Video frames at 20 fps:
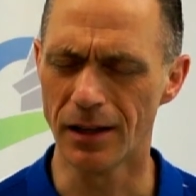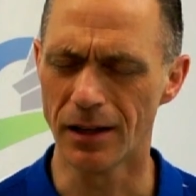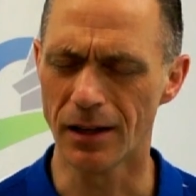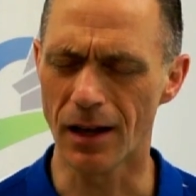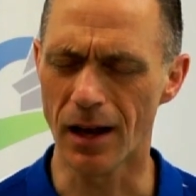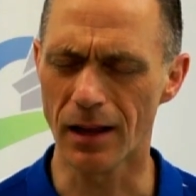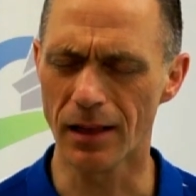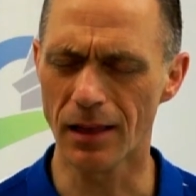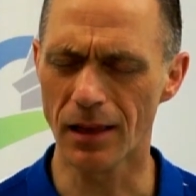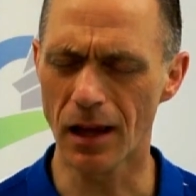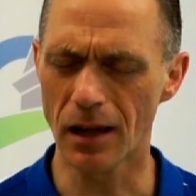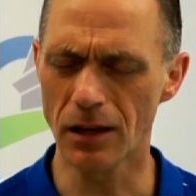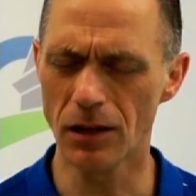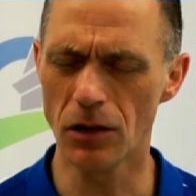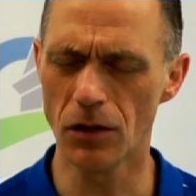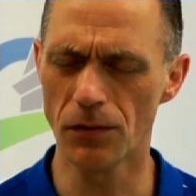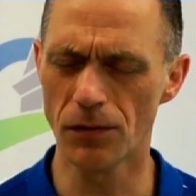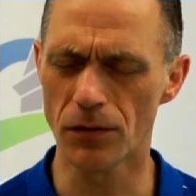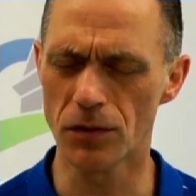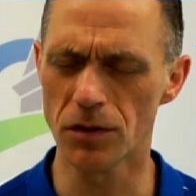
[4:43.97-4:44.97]
God, thank
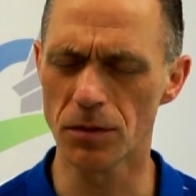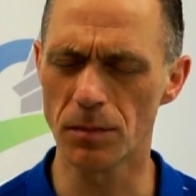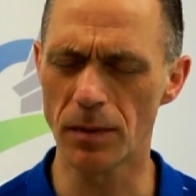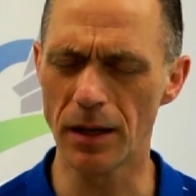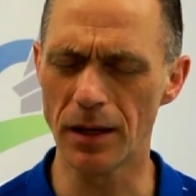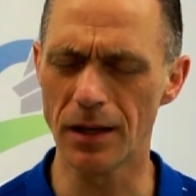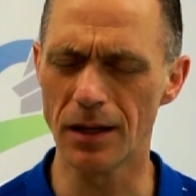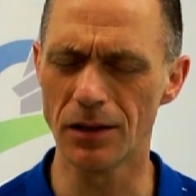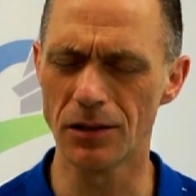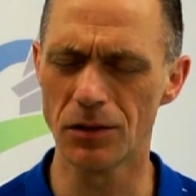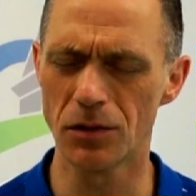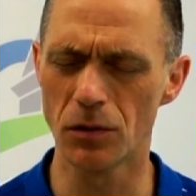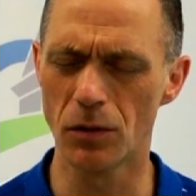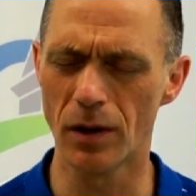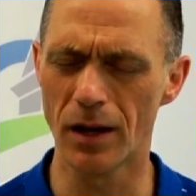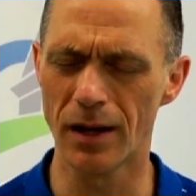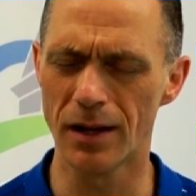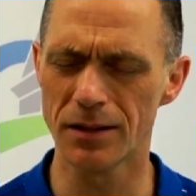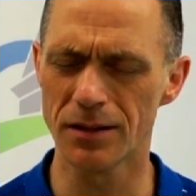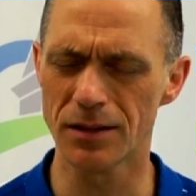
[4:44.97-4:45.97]
you for speaking to
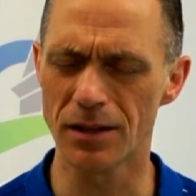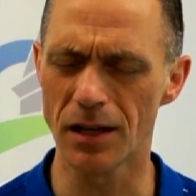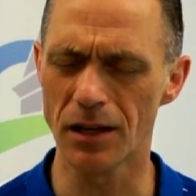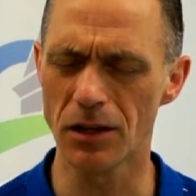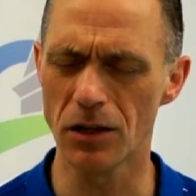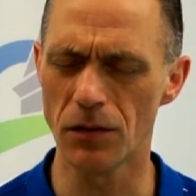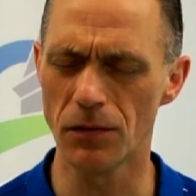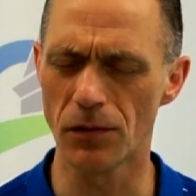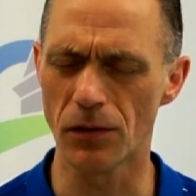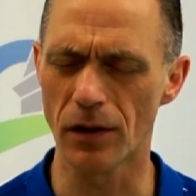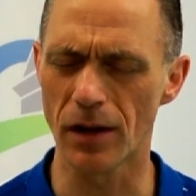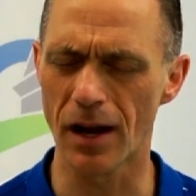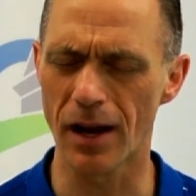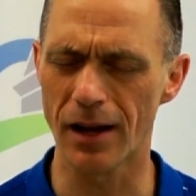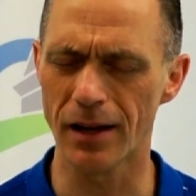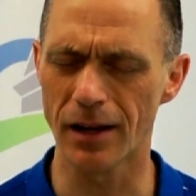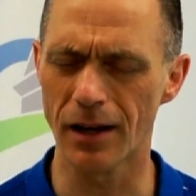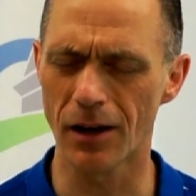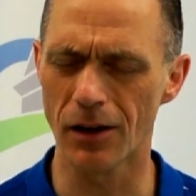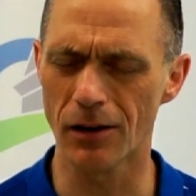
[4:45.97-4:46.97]
us. Thank you for
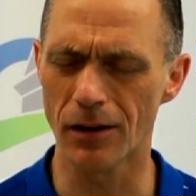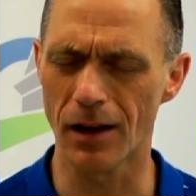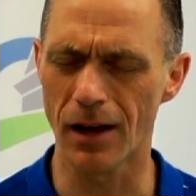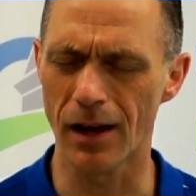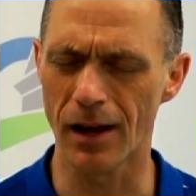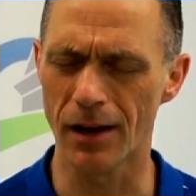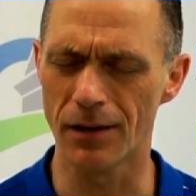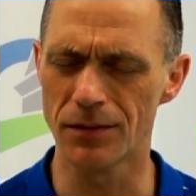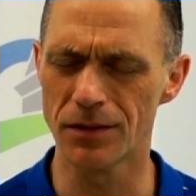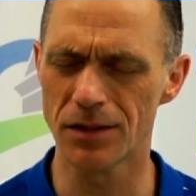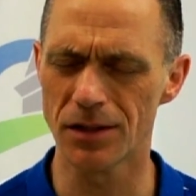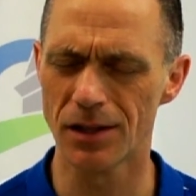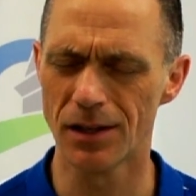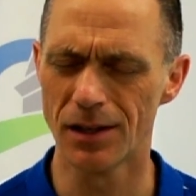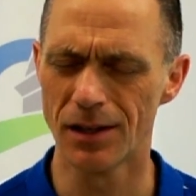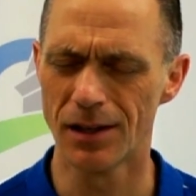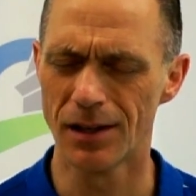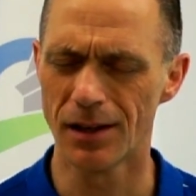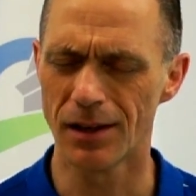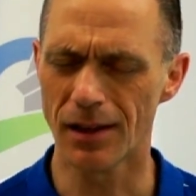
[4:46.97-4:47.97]
guiding our lives.
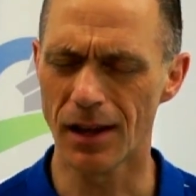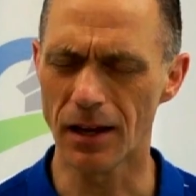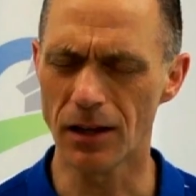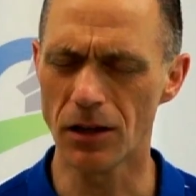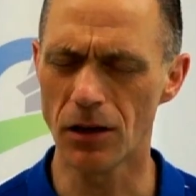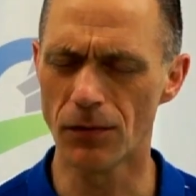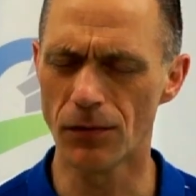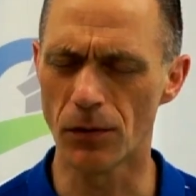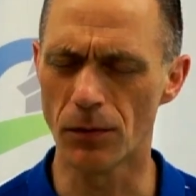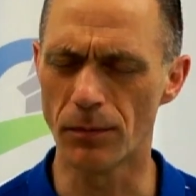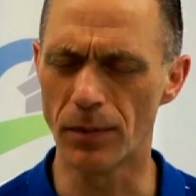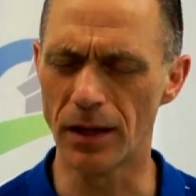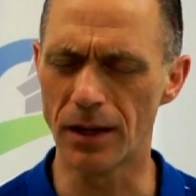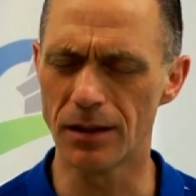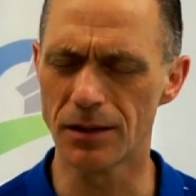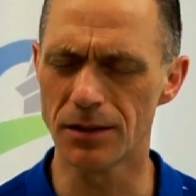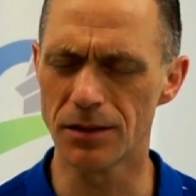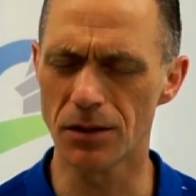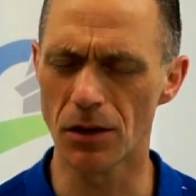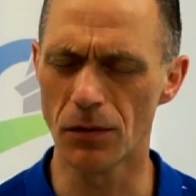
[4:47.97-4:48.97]
Thank you for
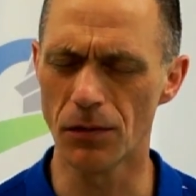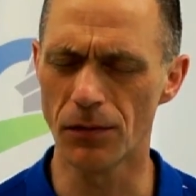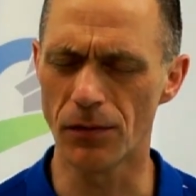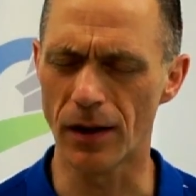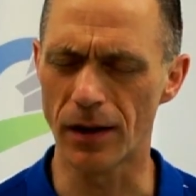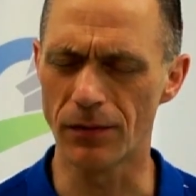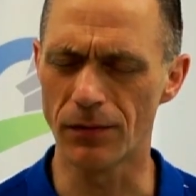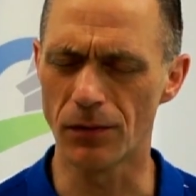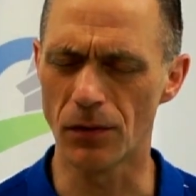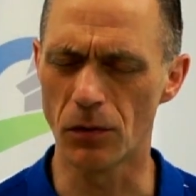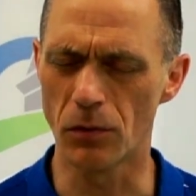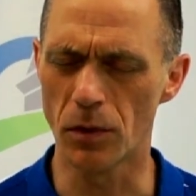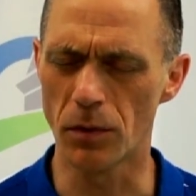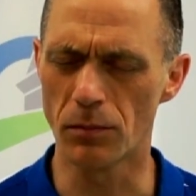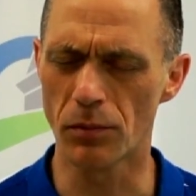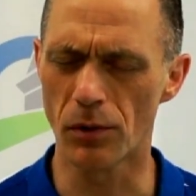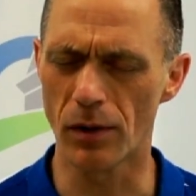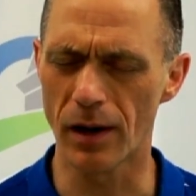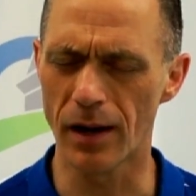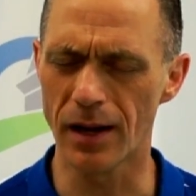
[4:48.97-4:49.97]
being so faithful. We
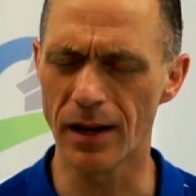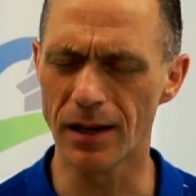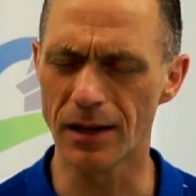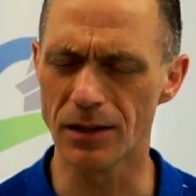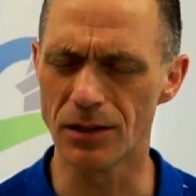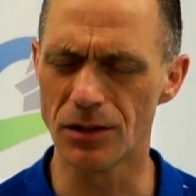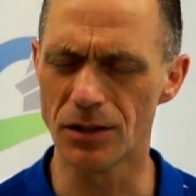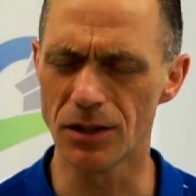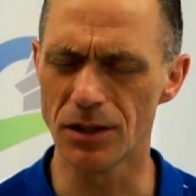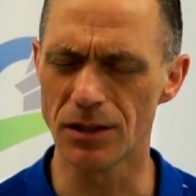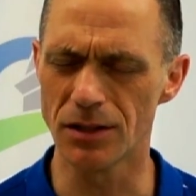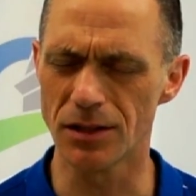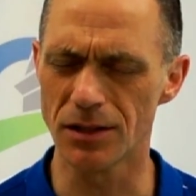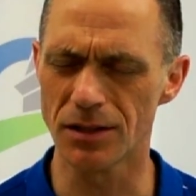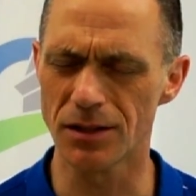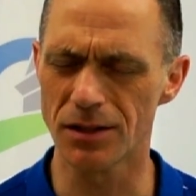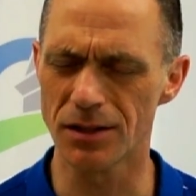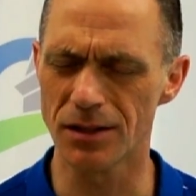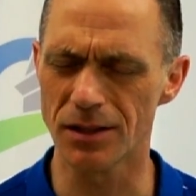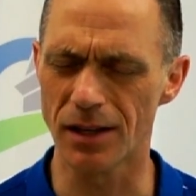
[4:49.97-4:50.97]
pray in
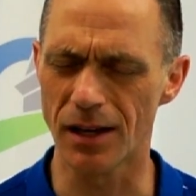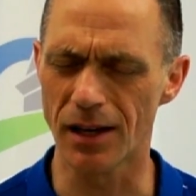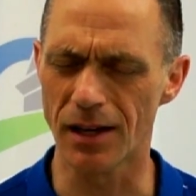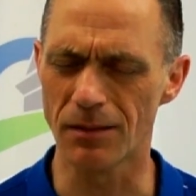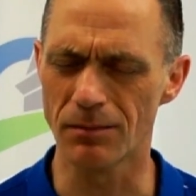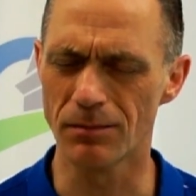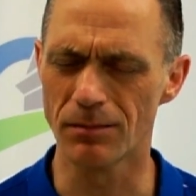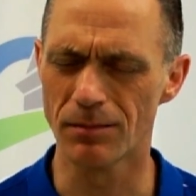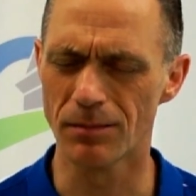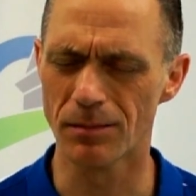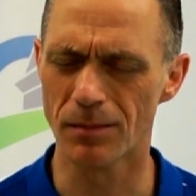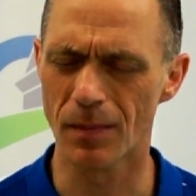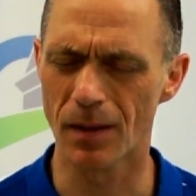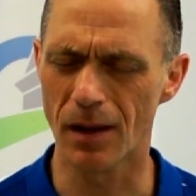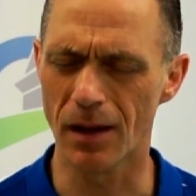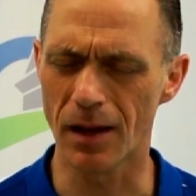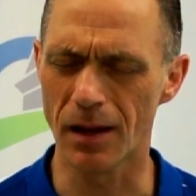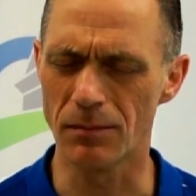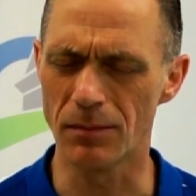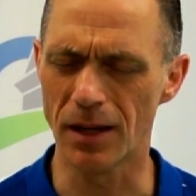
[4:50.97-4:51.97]
Jesus' name.
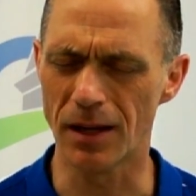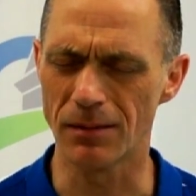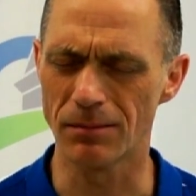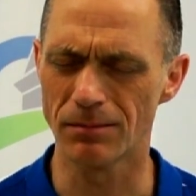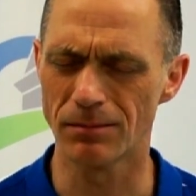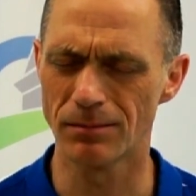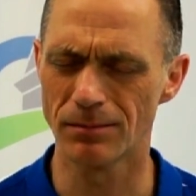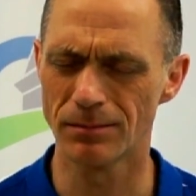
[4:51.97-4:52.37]
Amen.